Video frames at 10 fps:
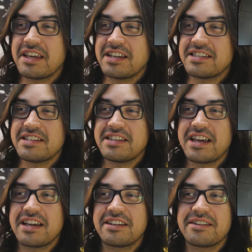You guys did
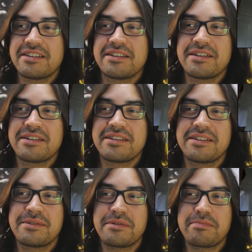that
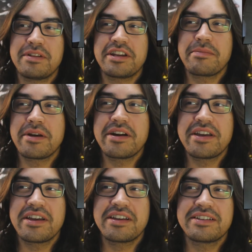with Bloody
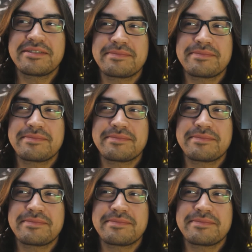Mary?